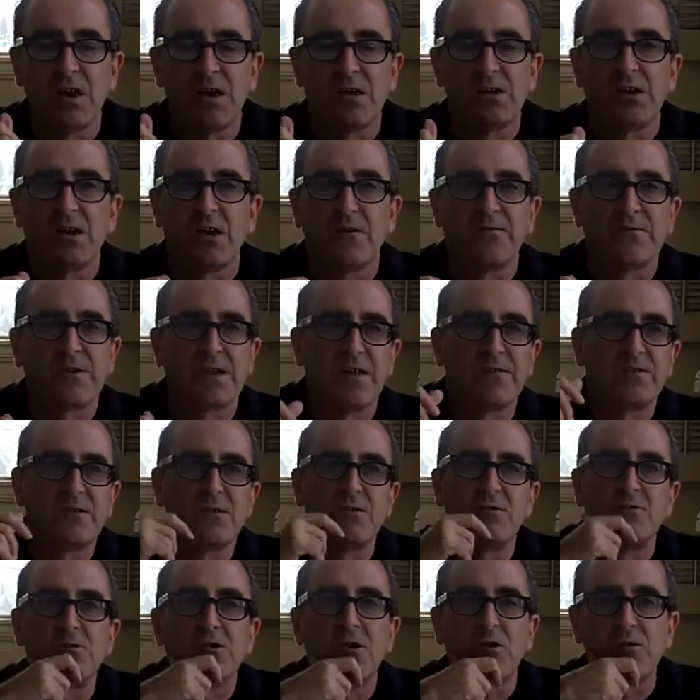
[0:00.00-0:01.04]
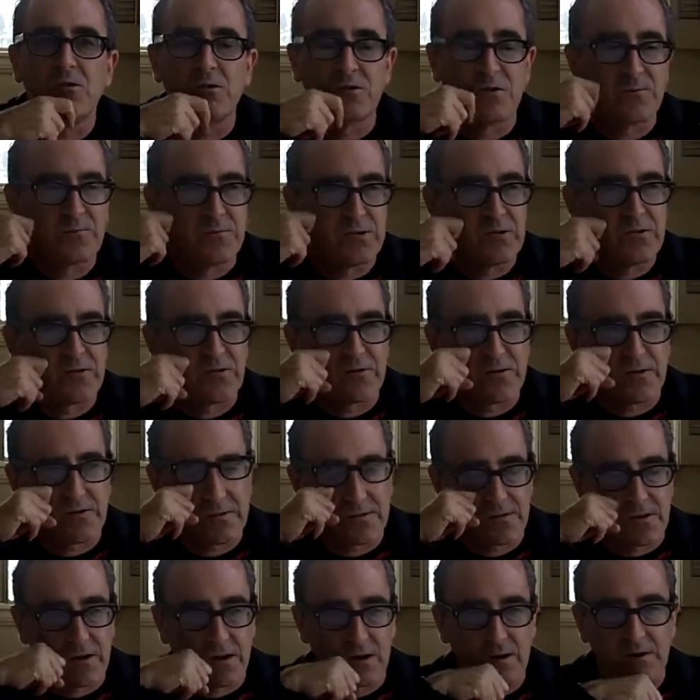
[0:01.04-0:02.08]
Now, in case you don't know who the
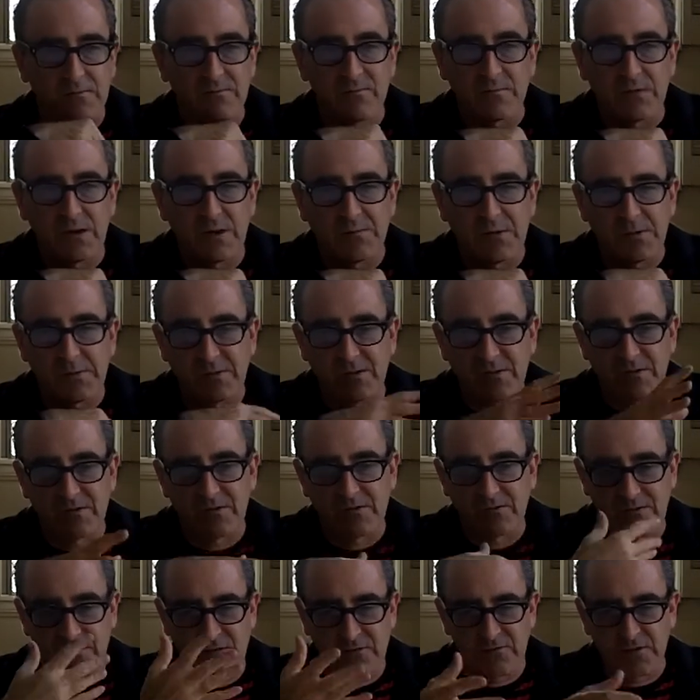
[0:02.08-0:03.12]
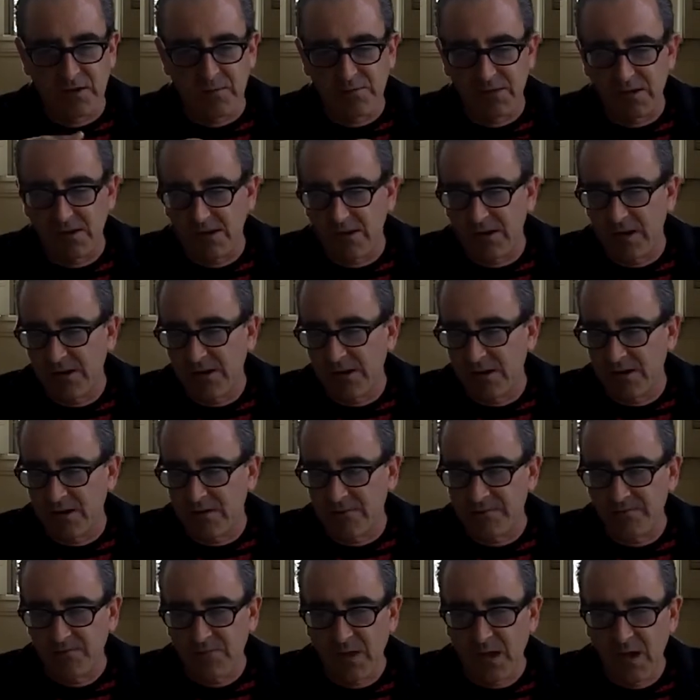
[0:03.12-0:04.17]
Futurists are, I may be just jumping the gun
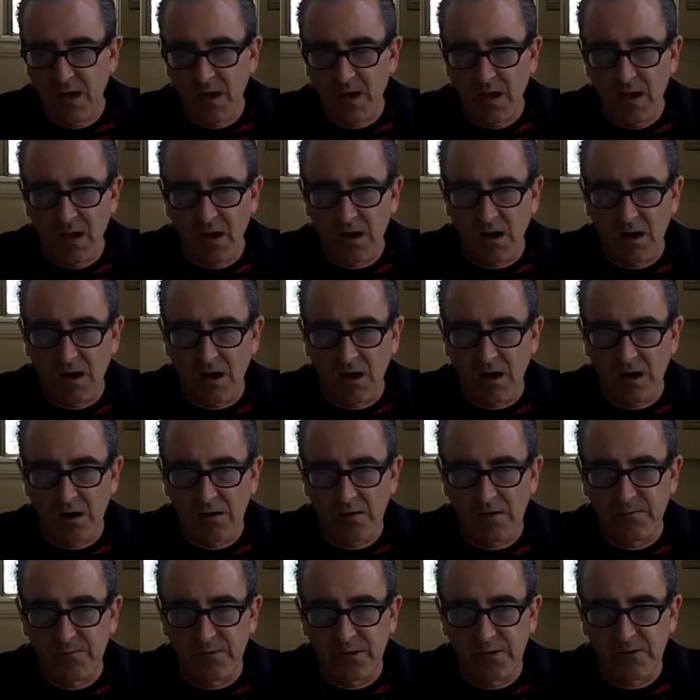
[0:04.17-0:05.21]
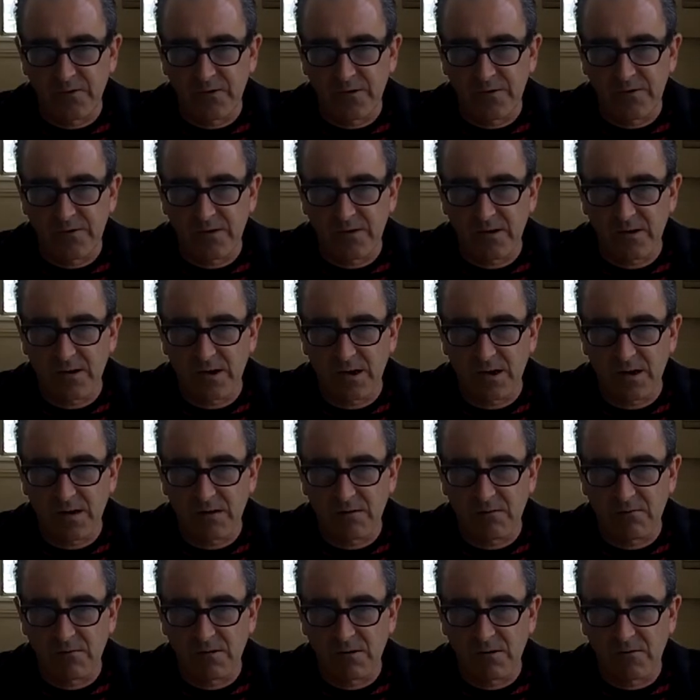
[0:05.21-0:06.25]
here. The Futurists
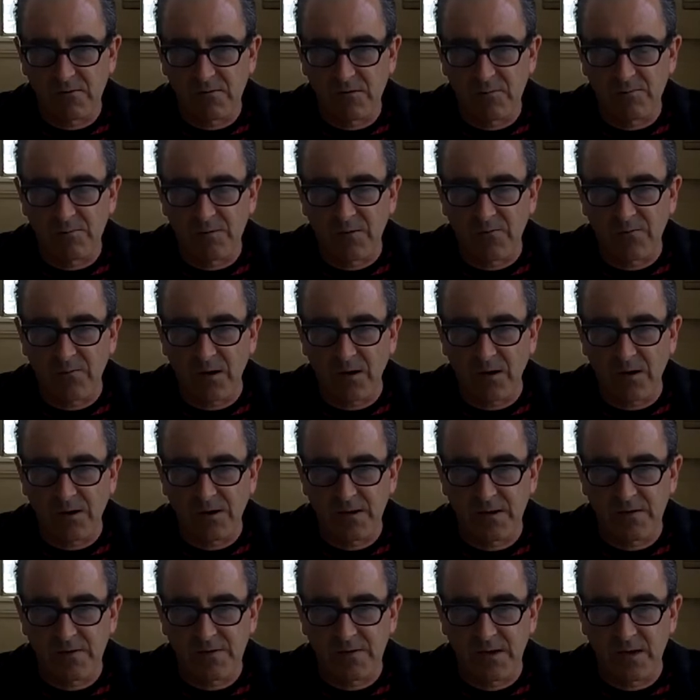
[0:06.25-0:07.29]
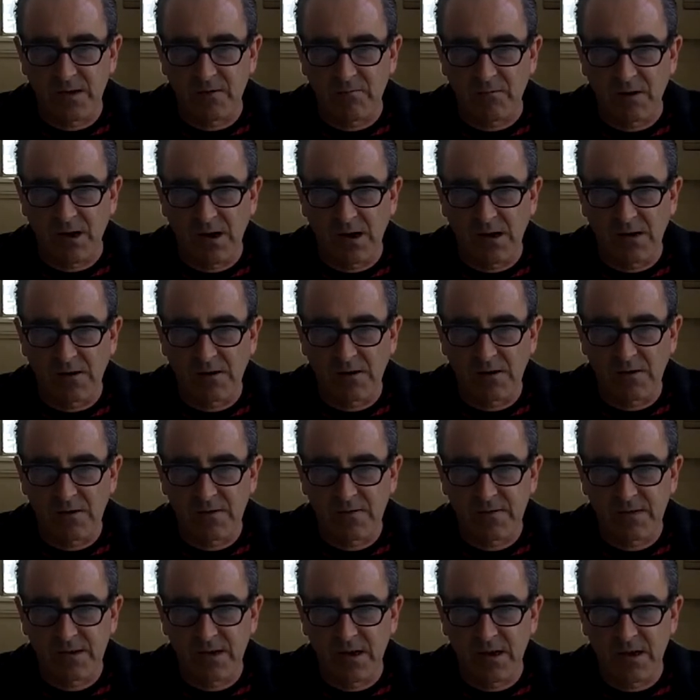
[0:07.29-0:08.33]
were a group of artists and
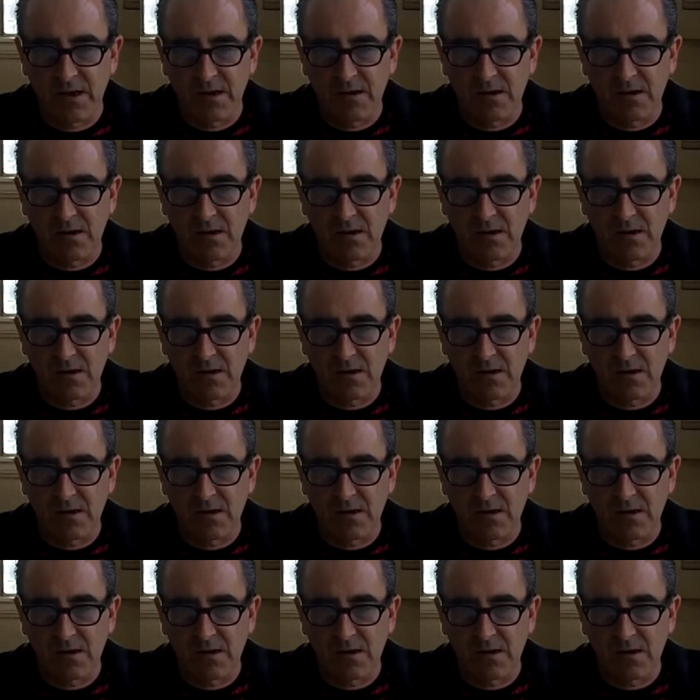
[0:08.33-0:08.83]
writers and